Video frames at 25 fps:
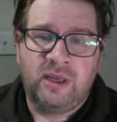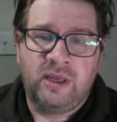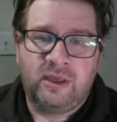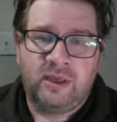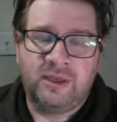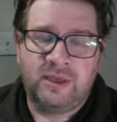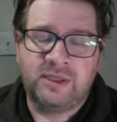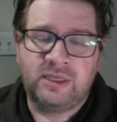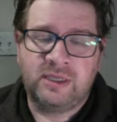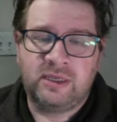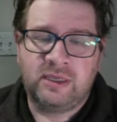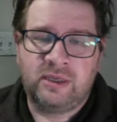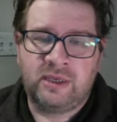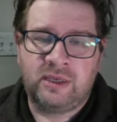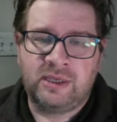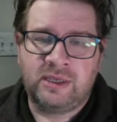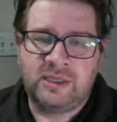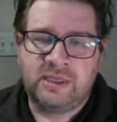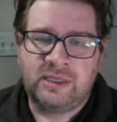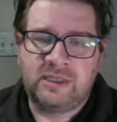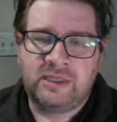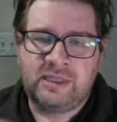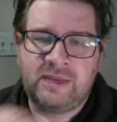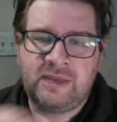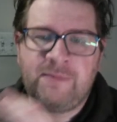
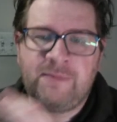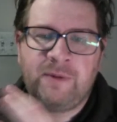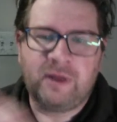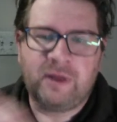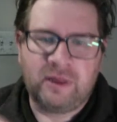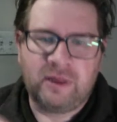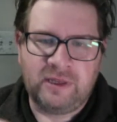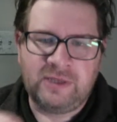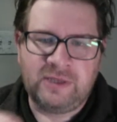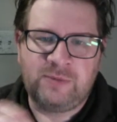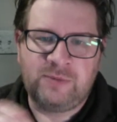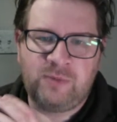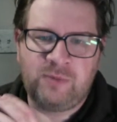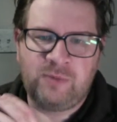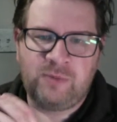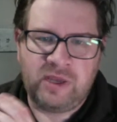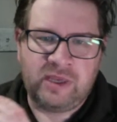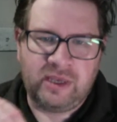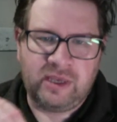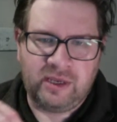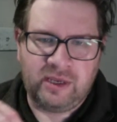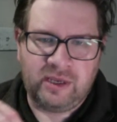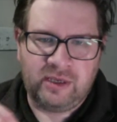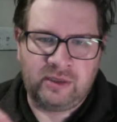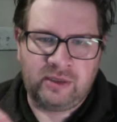because typically
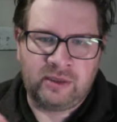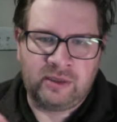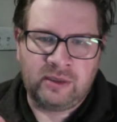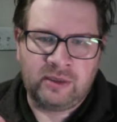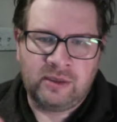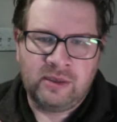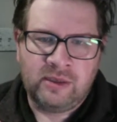speaking,